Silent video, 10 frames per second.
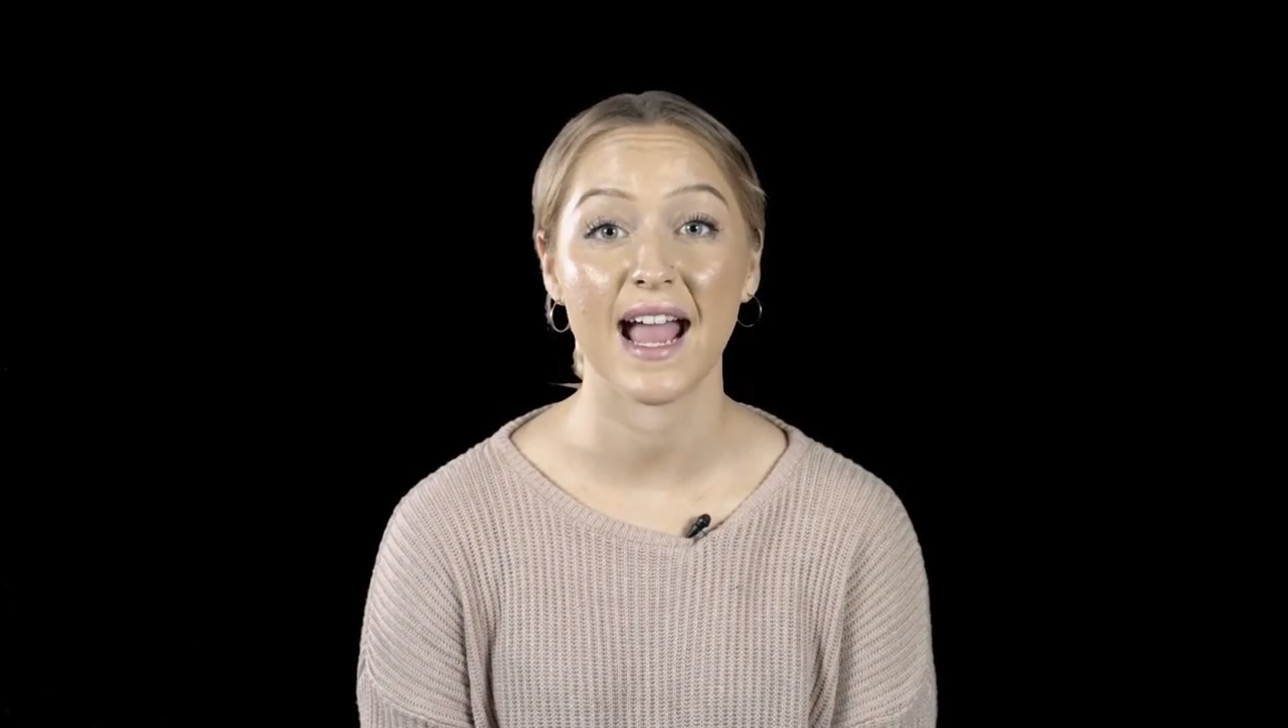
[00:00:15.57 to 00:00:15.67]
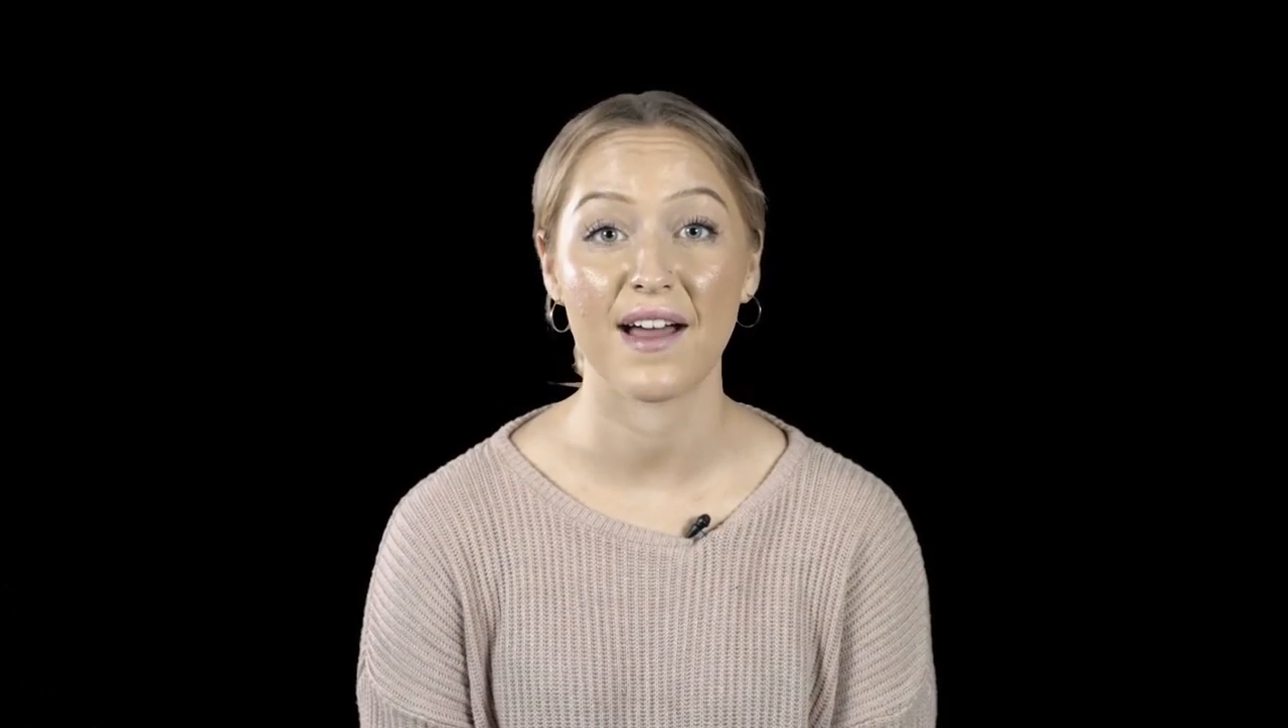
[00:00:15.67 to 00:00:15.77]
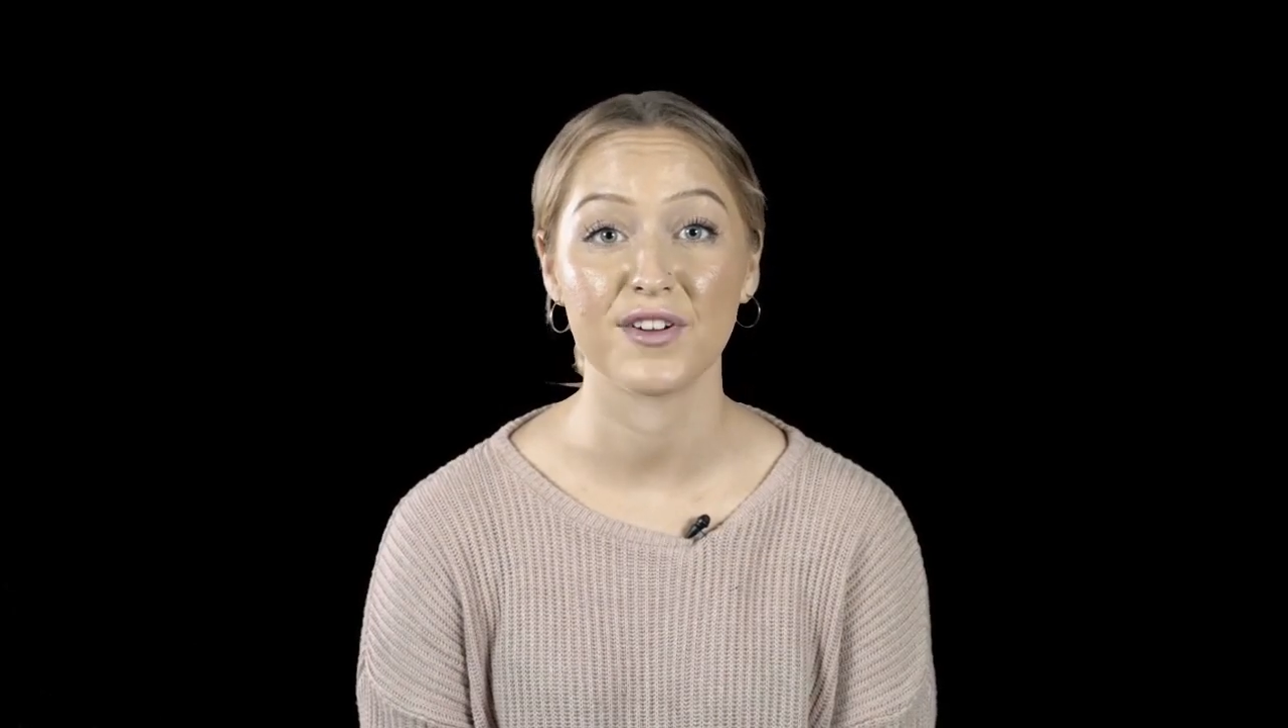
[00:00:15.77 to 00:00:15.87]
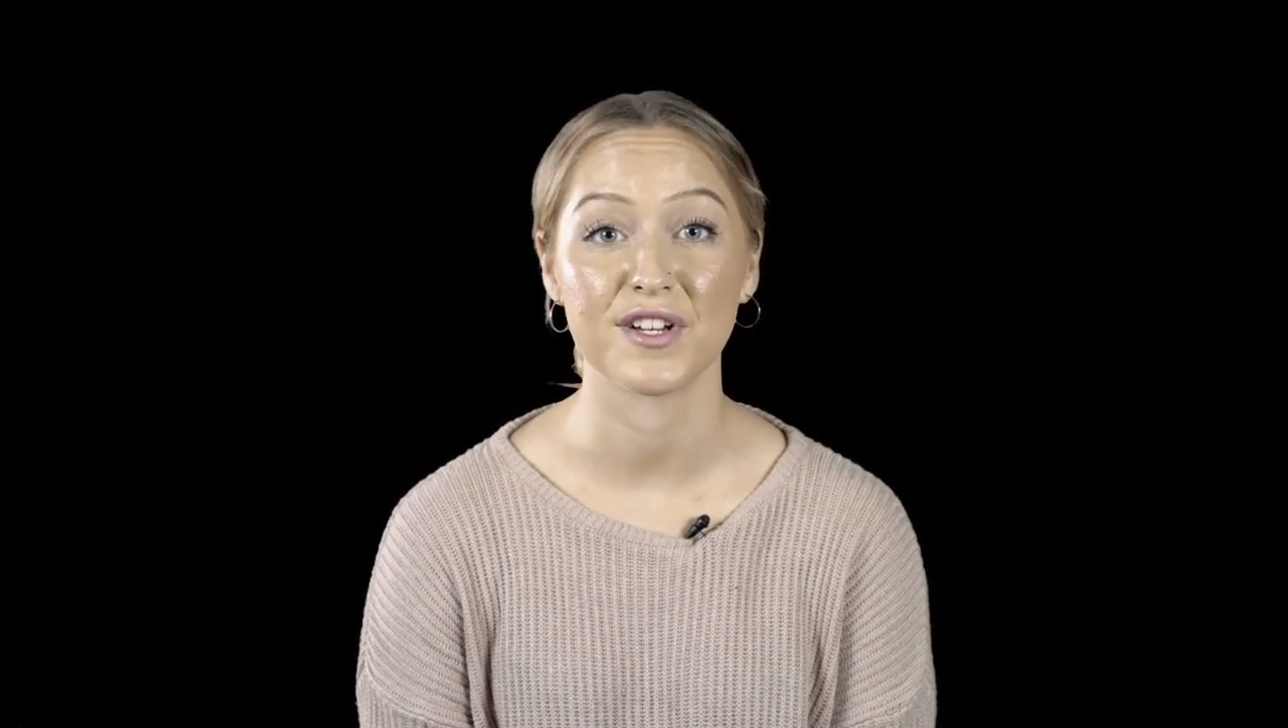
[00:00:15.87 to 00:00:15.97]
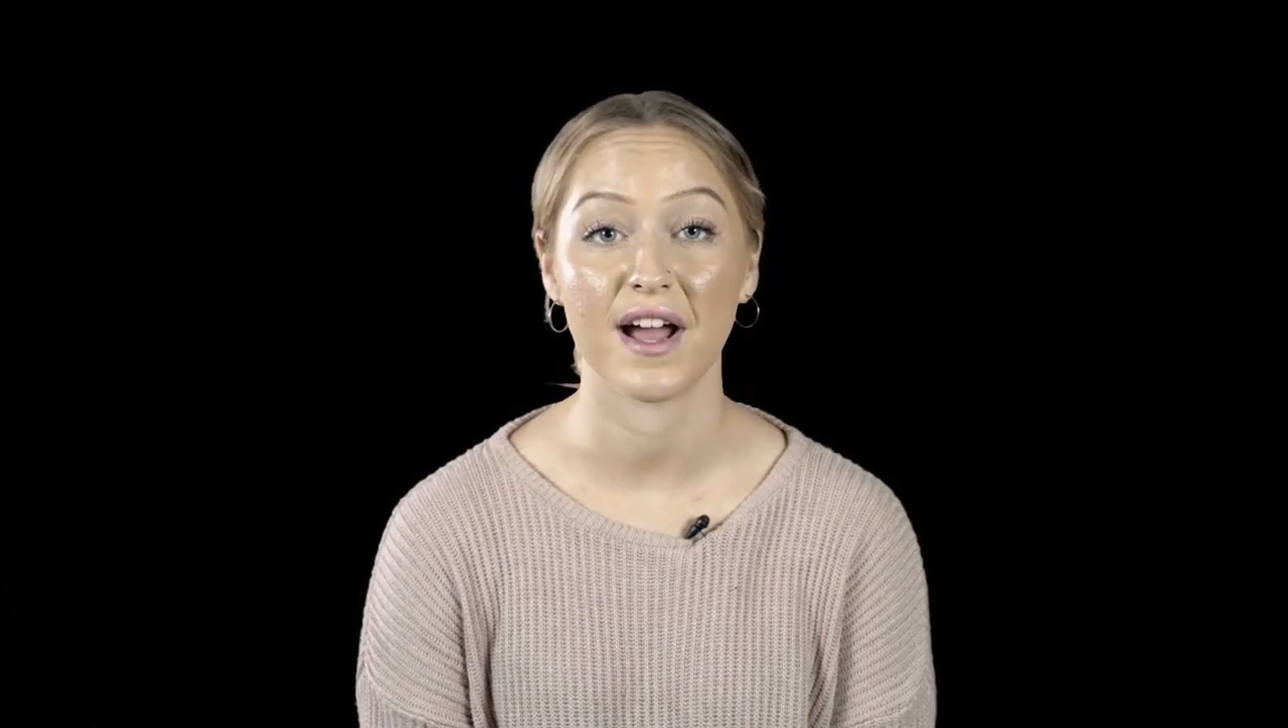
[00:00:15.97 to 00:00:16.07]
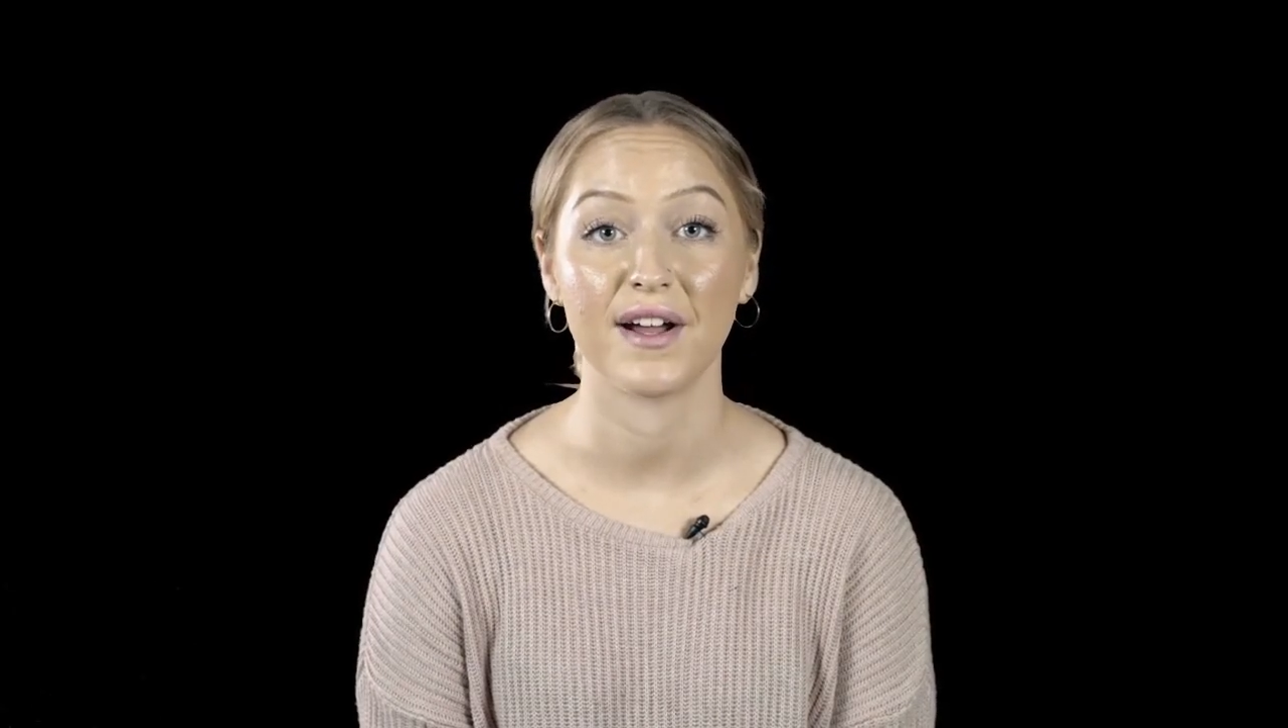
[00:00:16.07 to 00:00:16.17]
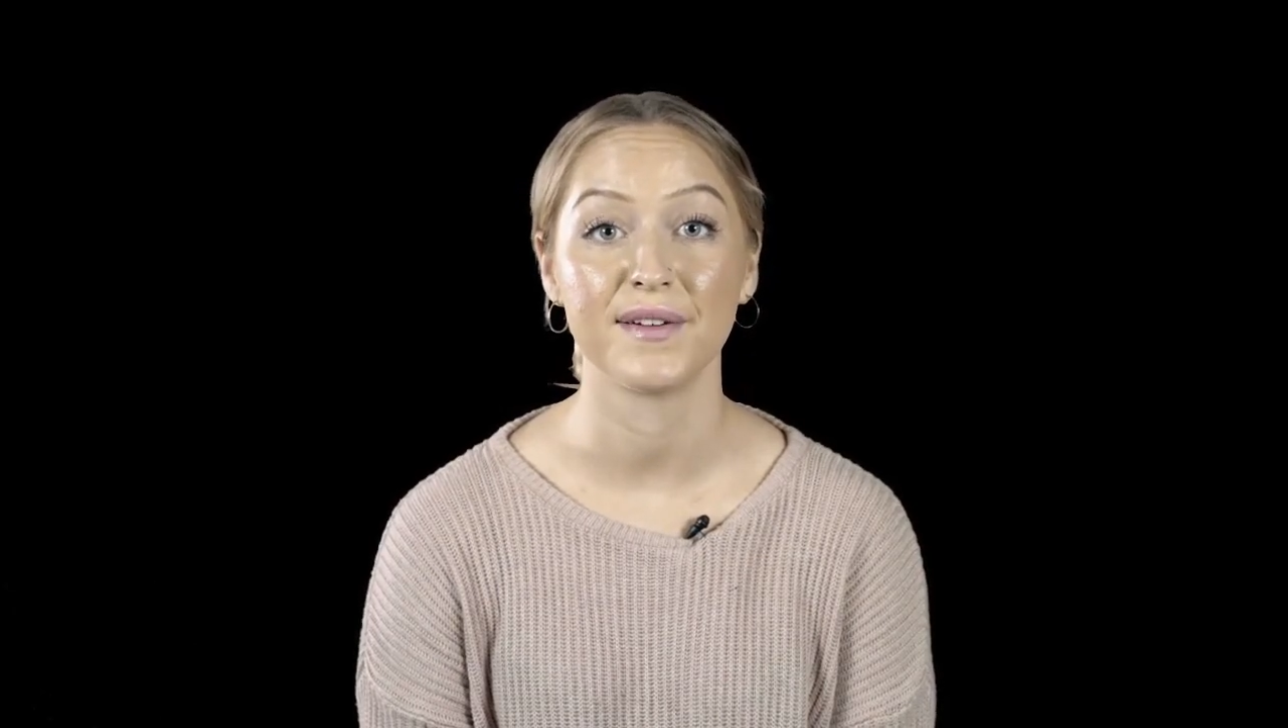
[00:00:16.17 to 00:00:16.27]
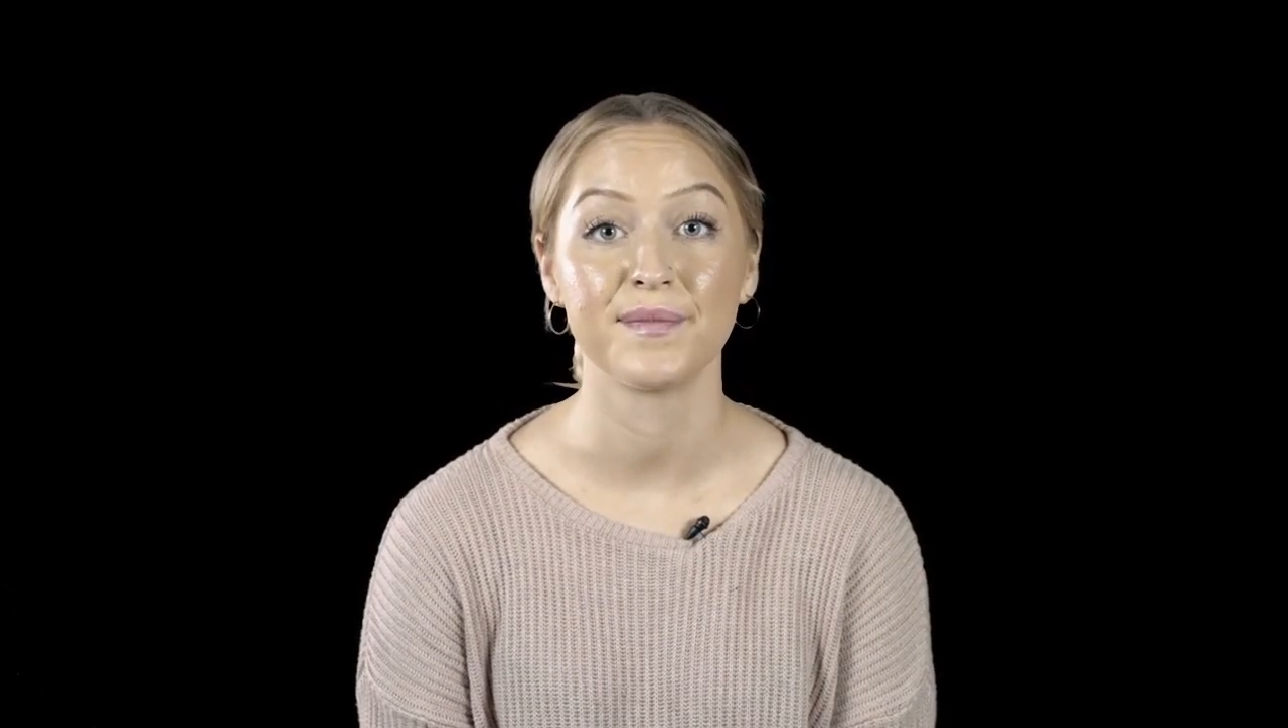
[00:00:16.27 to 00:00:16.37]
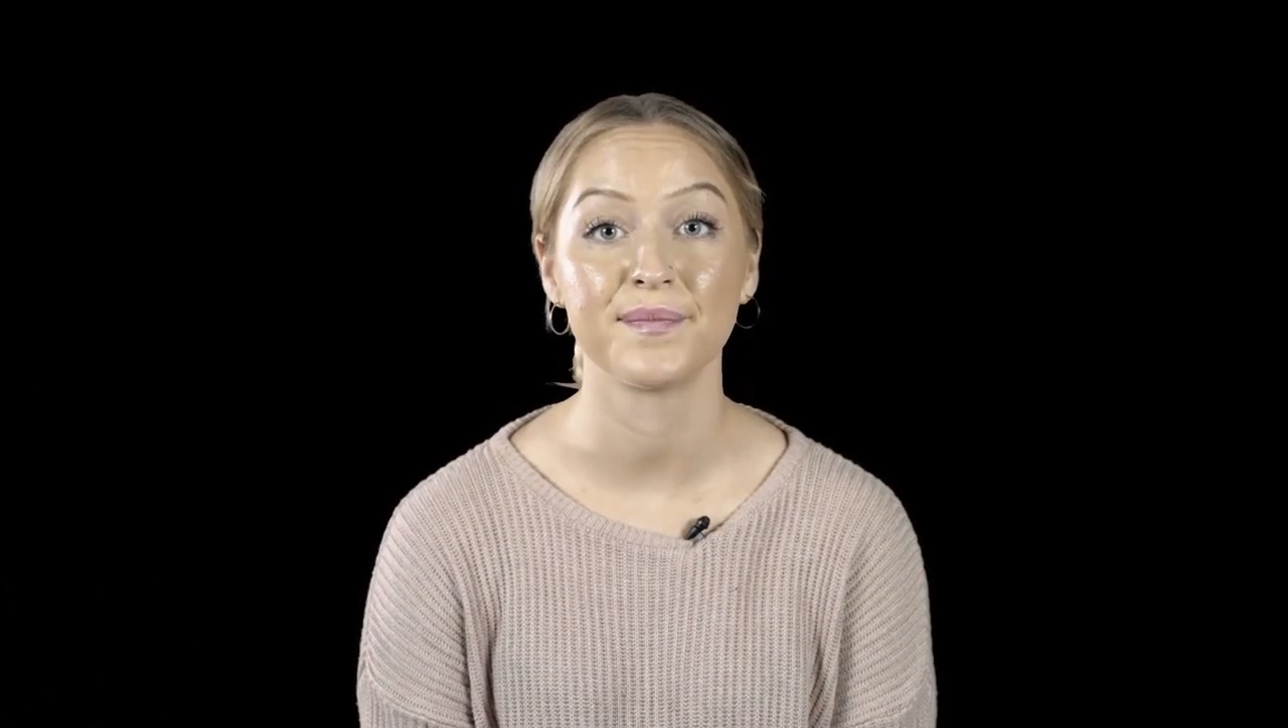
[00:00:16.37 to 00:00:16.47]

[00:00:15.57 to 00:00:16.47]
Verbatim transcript: avatar.